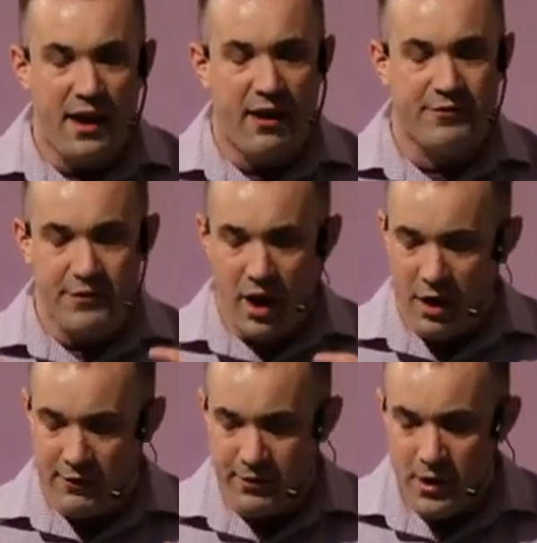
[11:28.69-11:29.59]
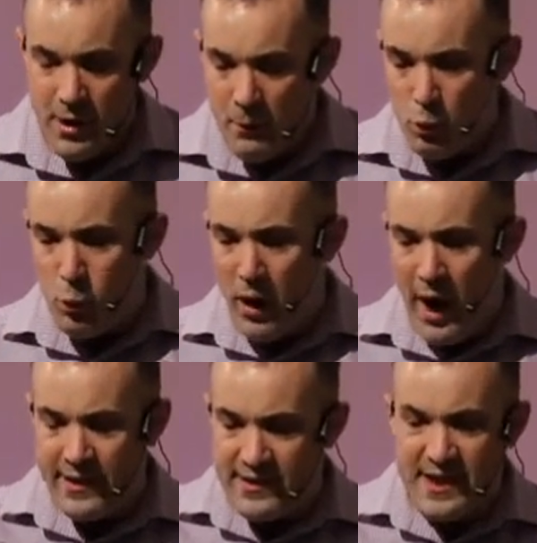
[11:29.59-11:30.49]
of
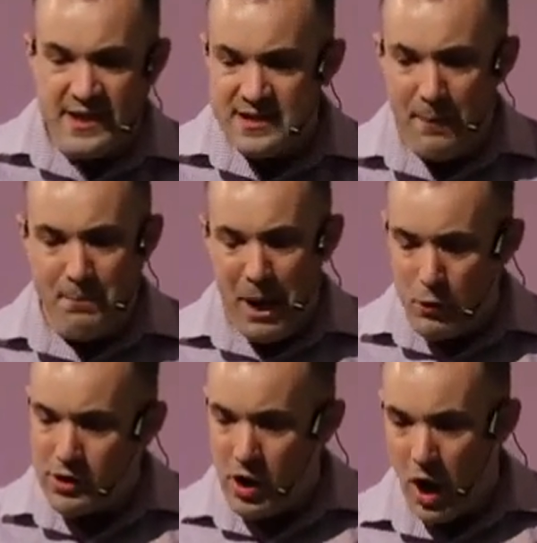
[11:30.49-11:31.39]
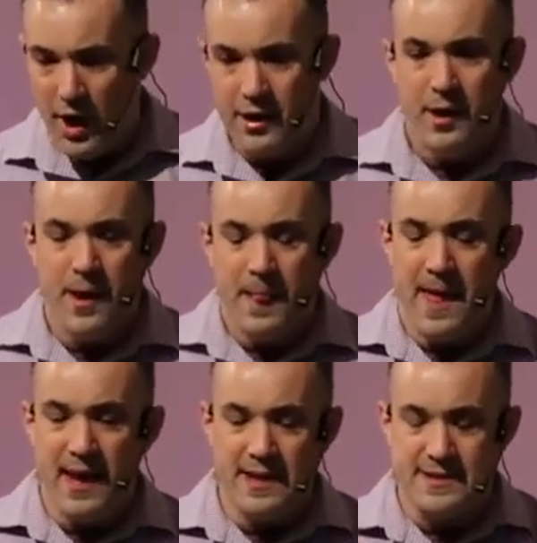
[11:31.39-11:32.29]
ideas about God.
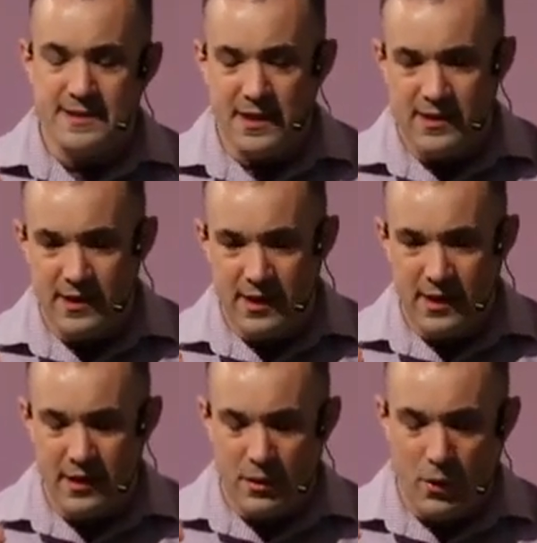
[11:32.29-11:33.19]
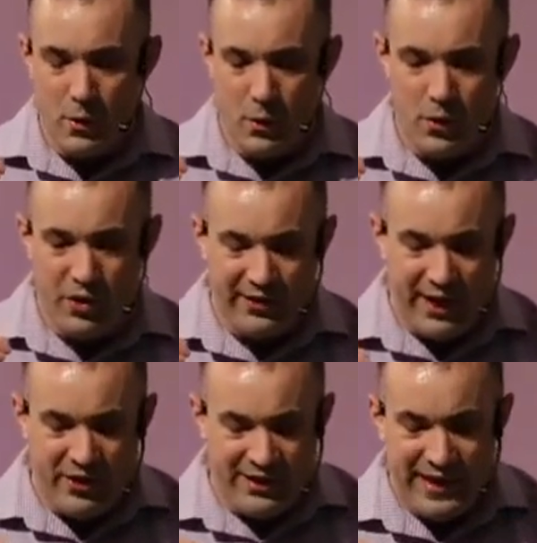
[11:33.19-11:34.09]
It is the
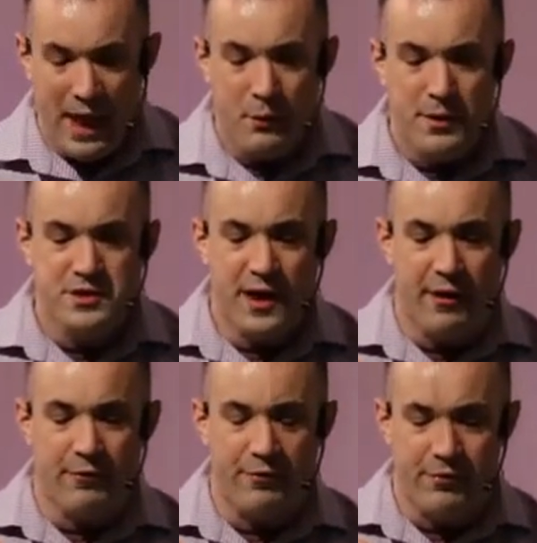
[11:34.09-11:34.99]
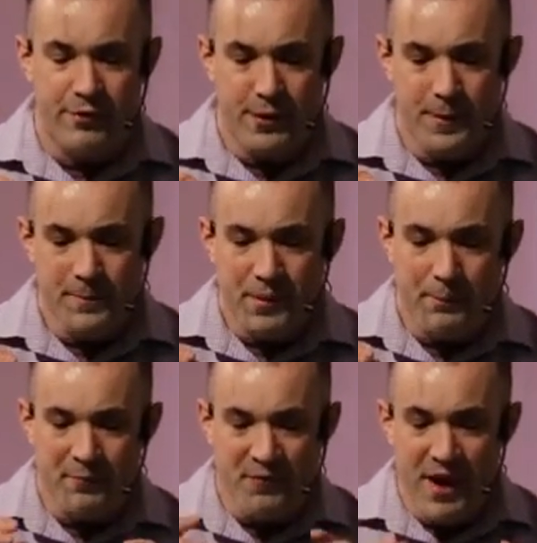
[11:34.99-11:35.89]
language of
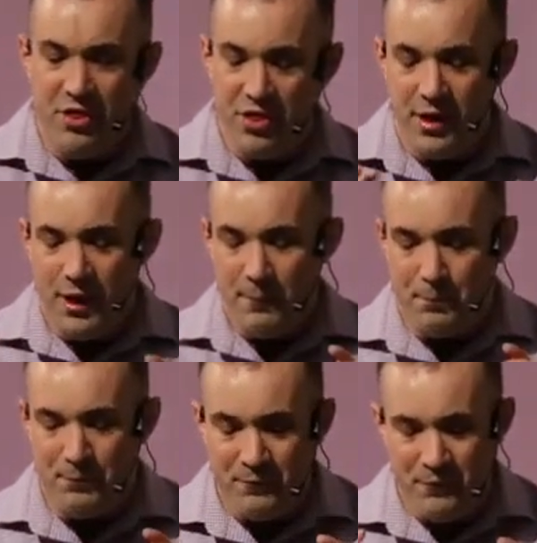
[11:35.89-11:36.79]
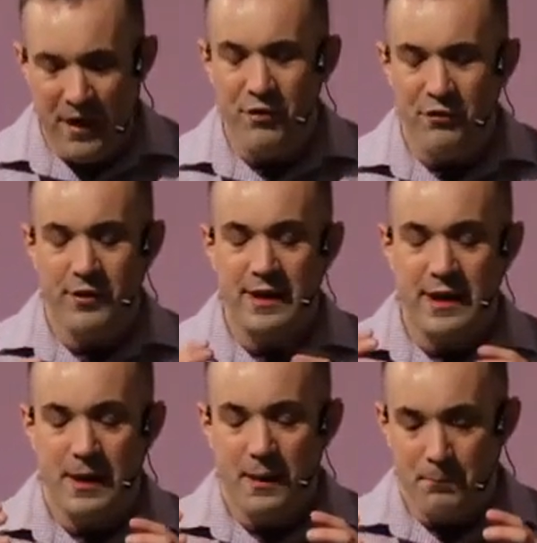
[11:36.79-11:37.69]
faith,
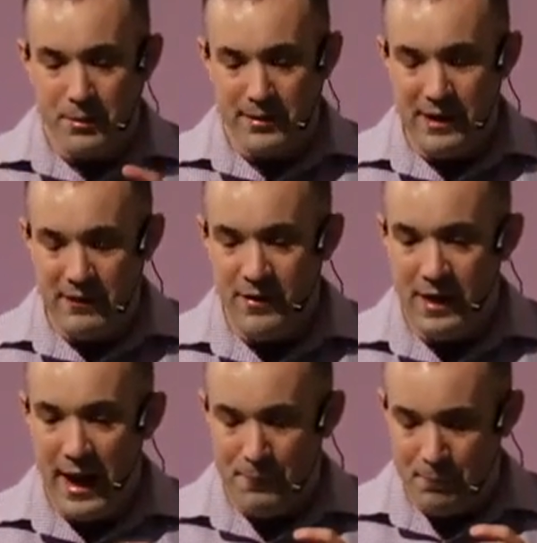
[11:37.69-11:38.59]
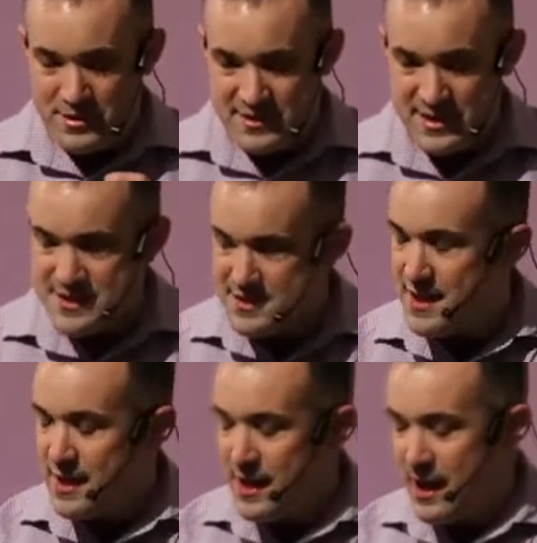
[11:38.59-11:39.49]
faithfully believing and
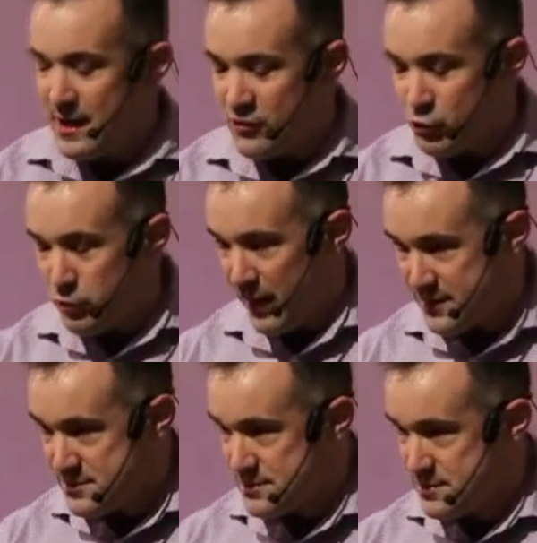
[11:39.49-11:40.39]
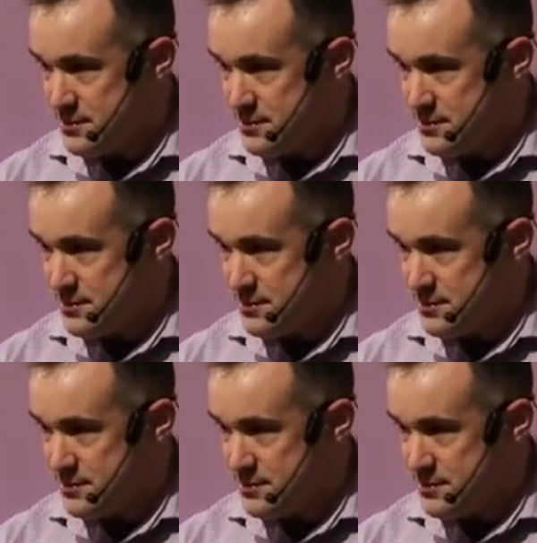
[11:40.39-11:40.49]
persisting in trust.